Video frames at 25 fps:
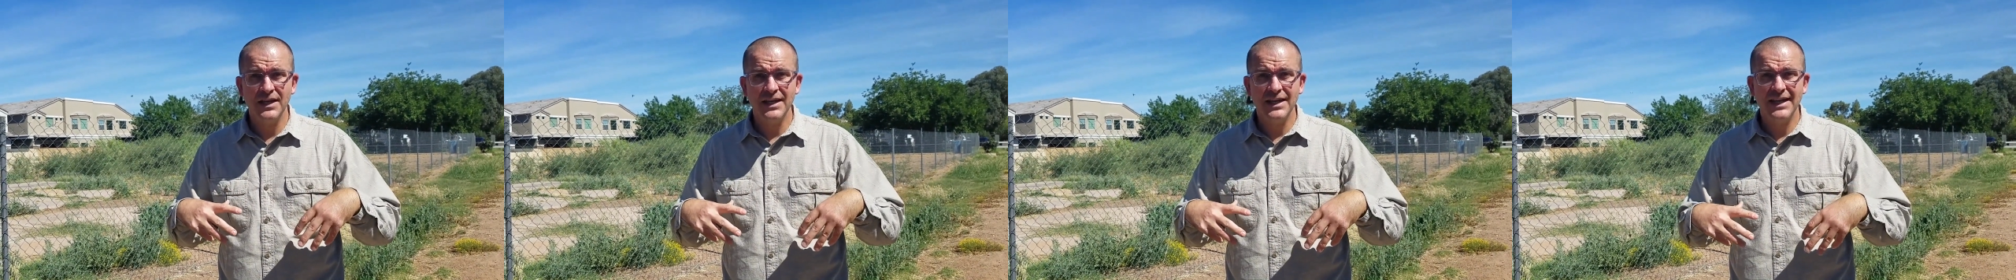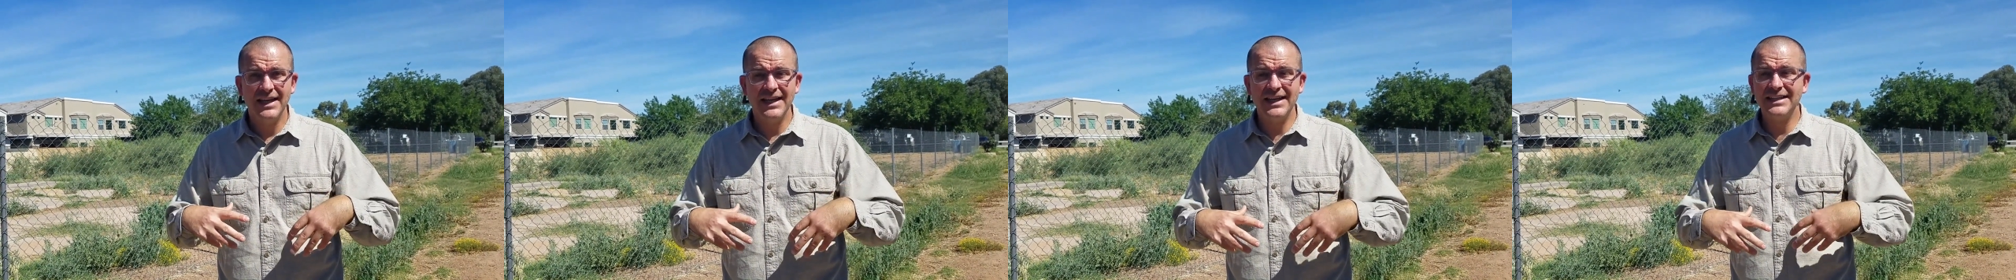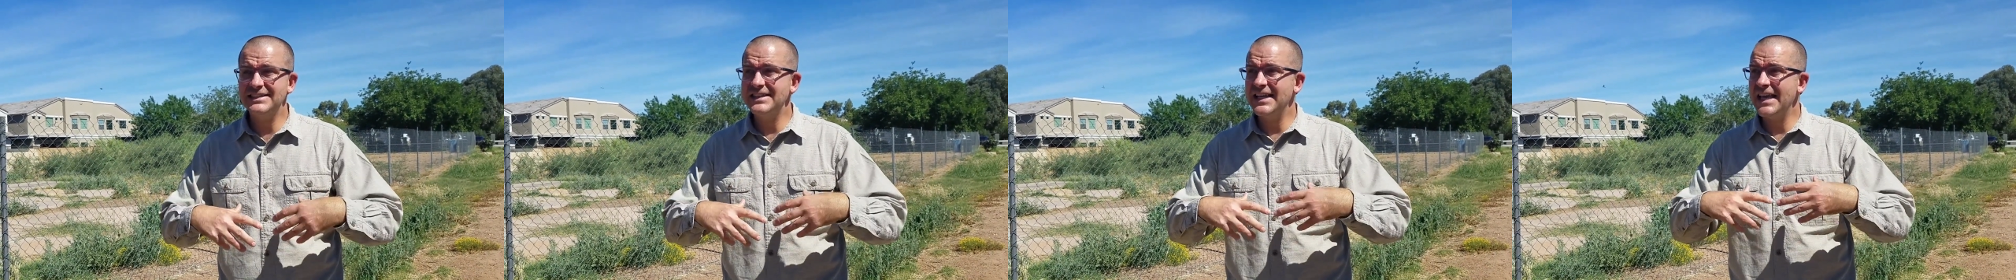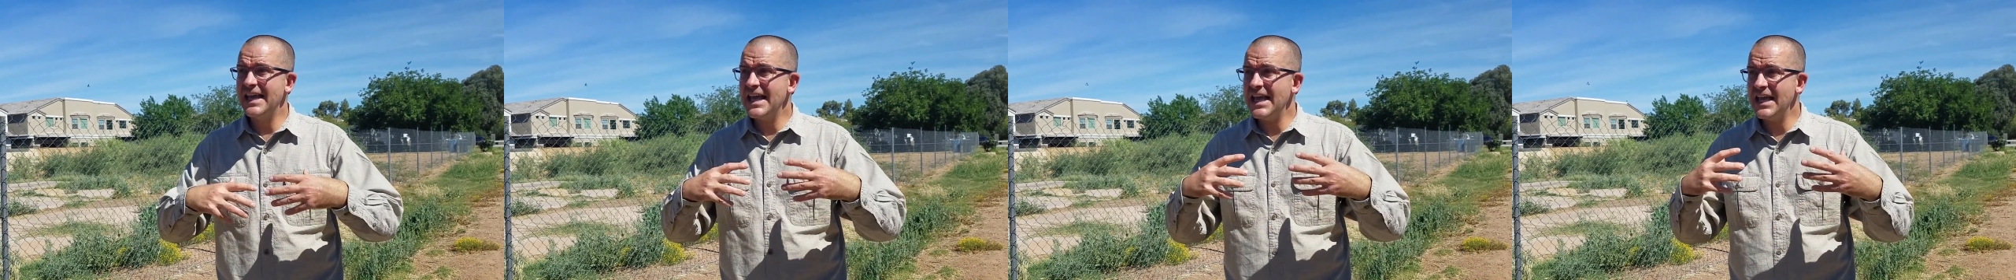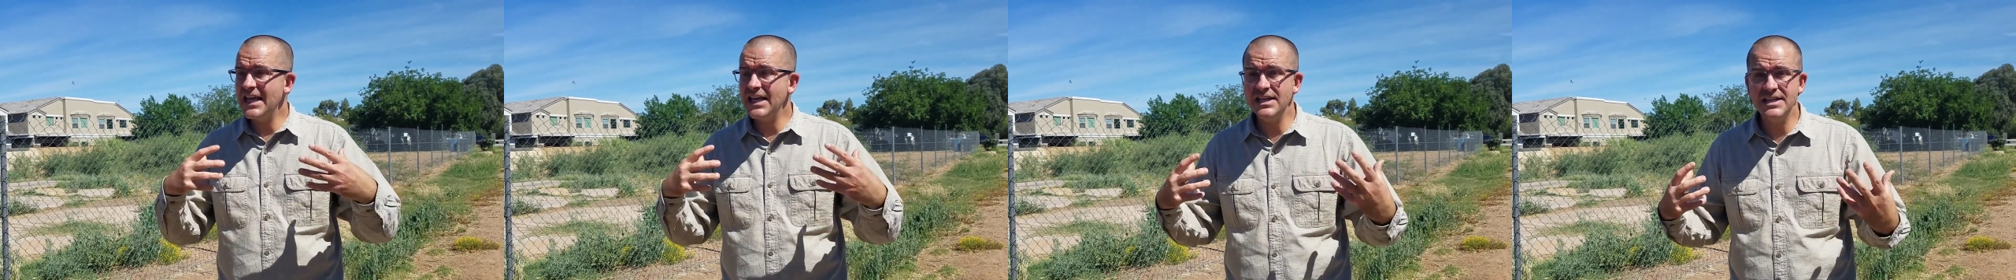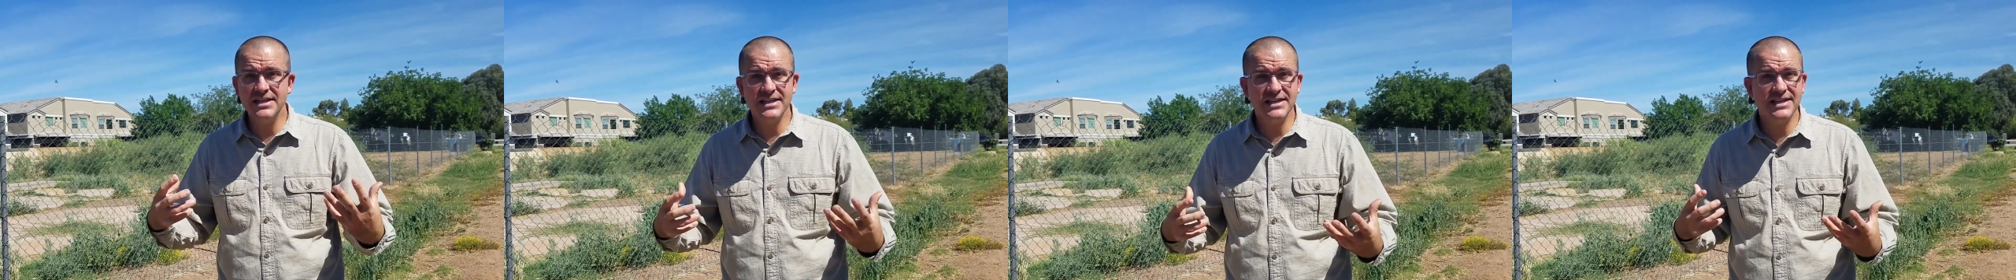It's a
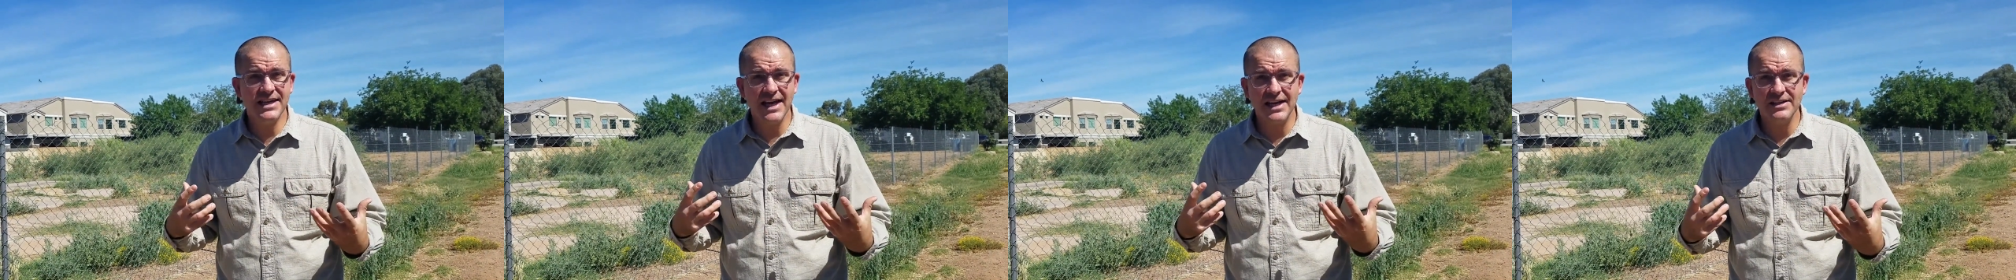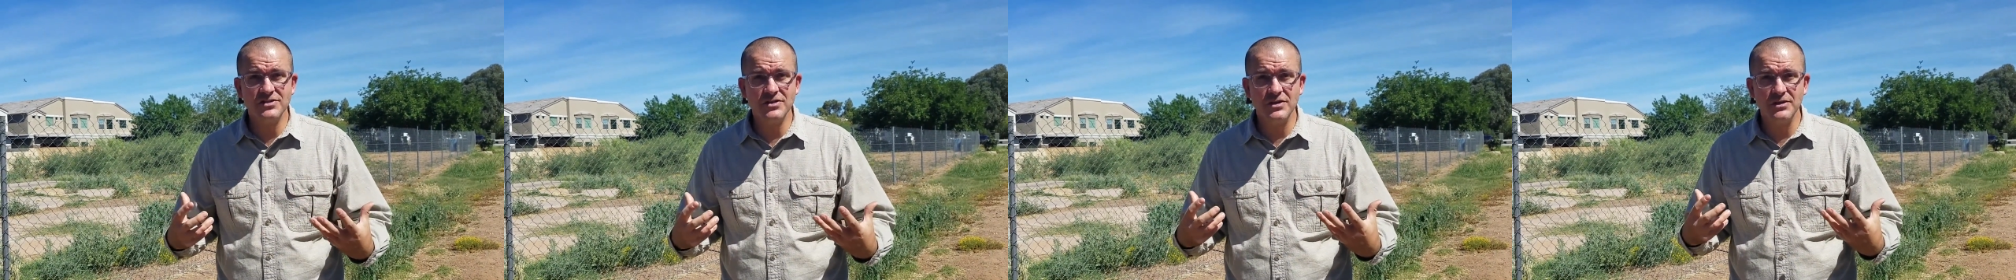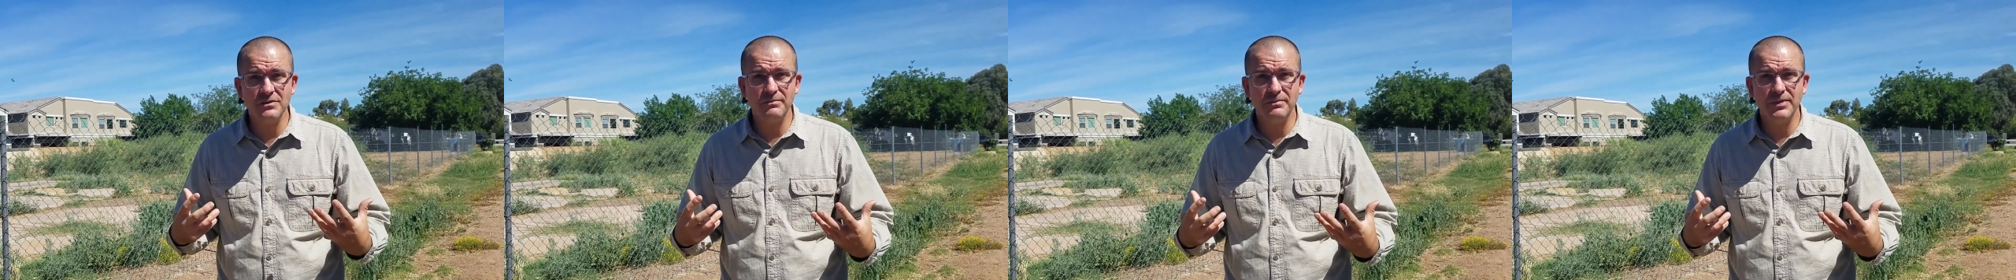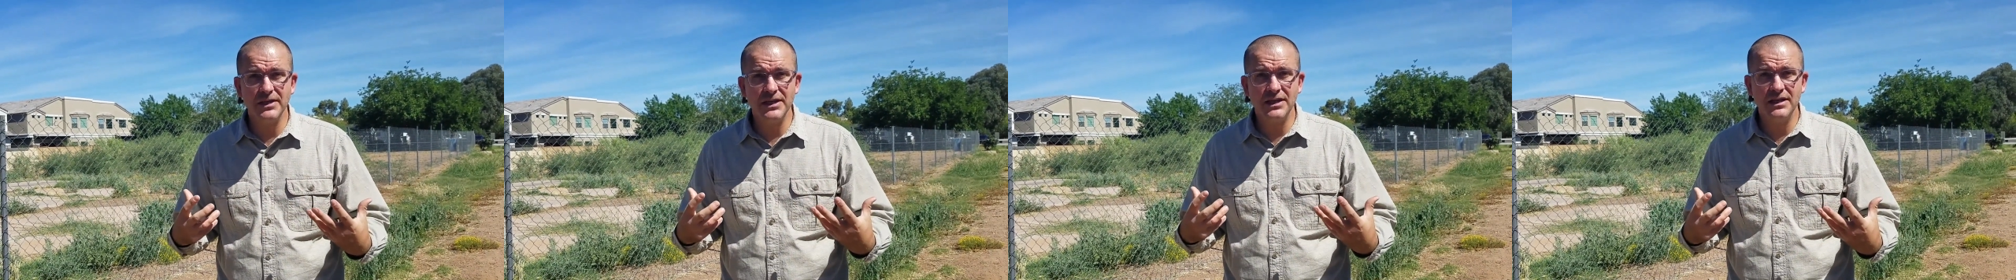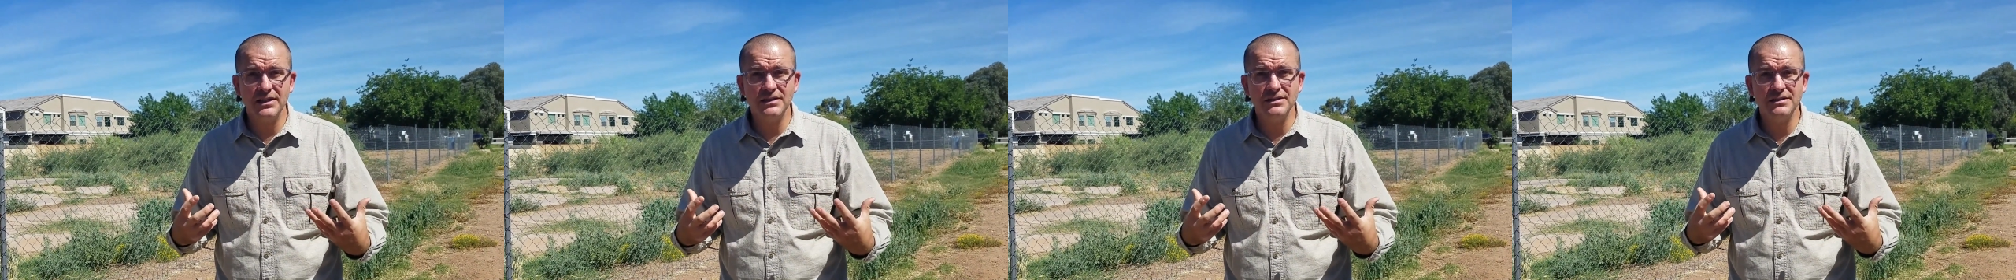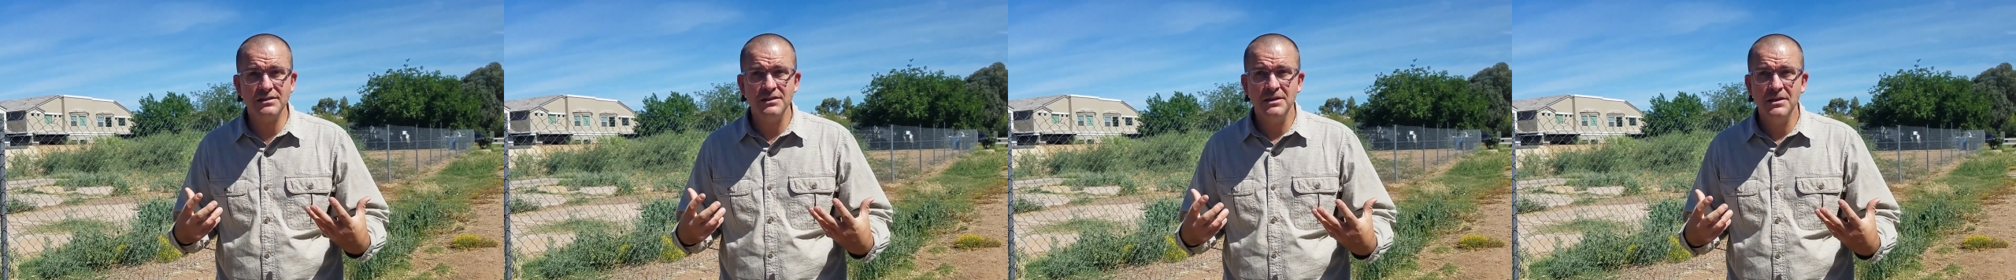hidden desert
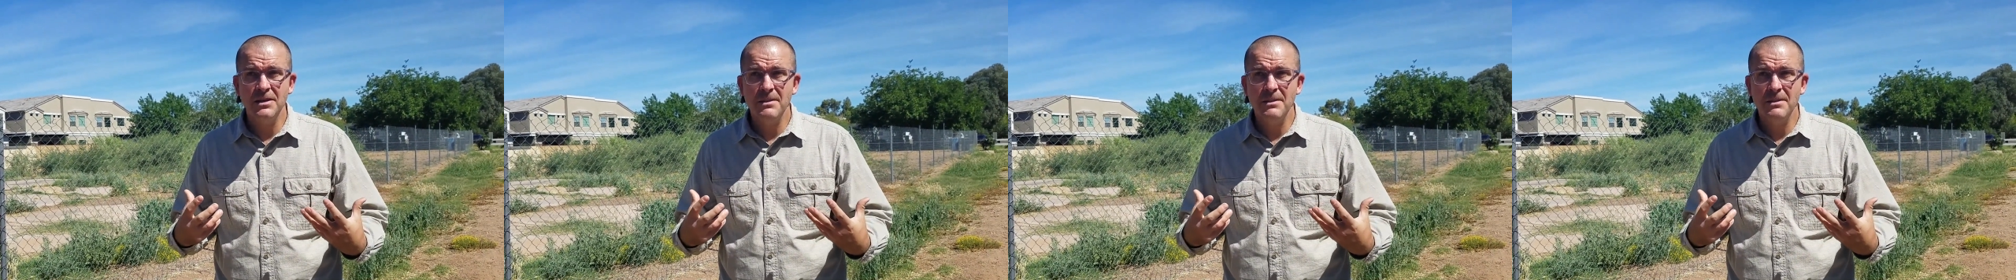because